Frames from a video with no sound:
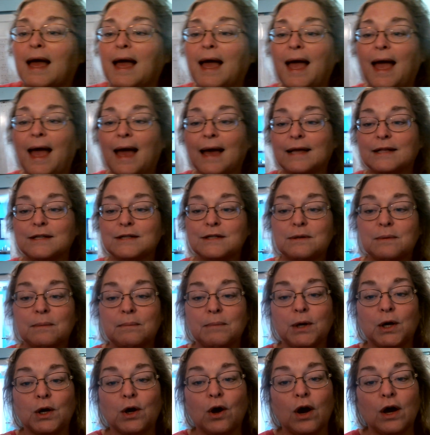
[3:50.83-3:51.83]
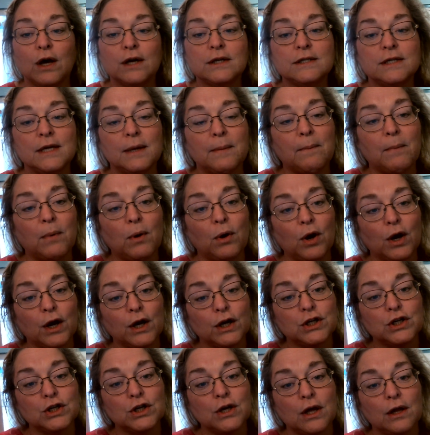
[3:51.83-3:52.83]
And because
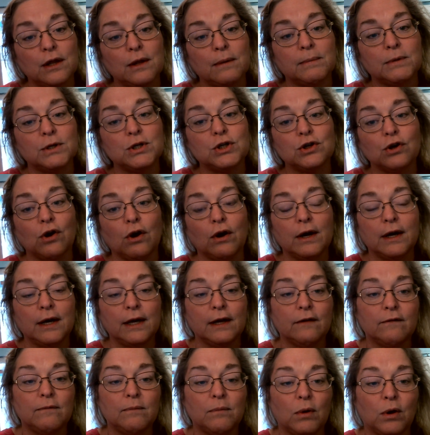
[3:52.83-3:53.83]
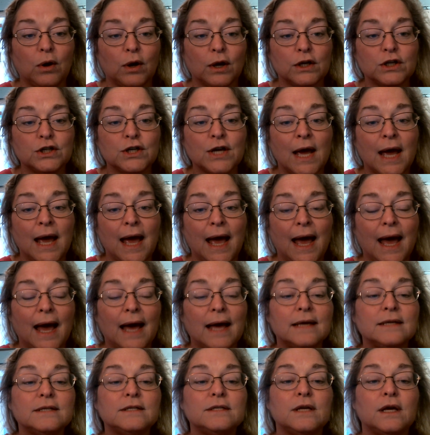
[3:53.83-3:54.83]
the majority of March
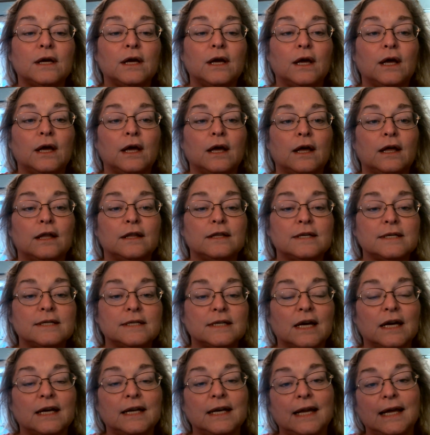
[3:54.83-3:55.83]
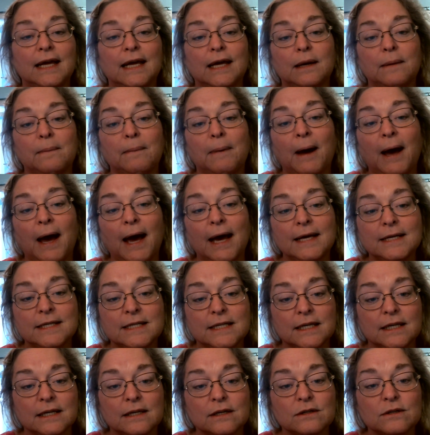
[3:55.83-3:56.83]
has the sun in
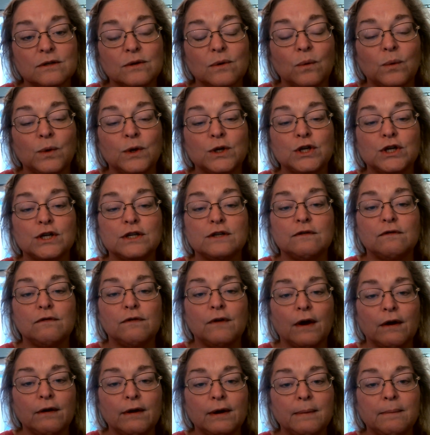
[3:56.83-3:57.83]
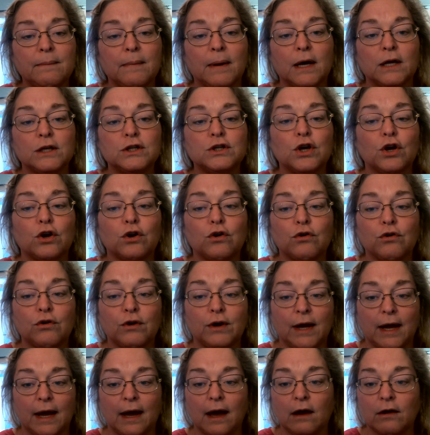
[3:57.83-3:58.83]
Pisces, which is very much
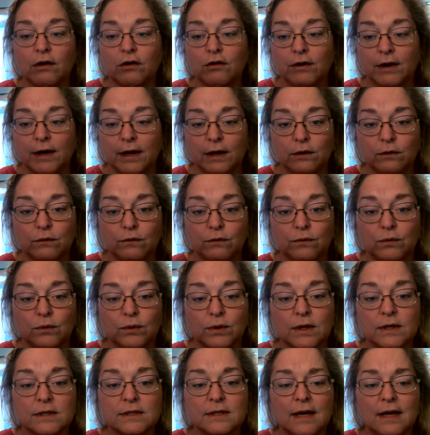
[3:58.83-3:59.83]
a creative force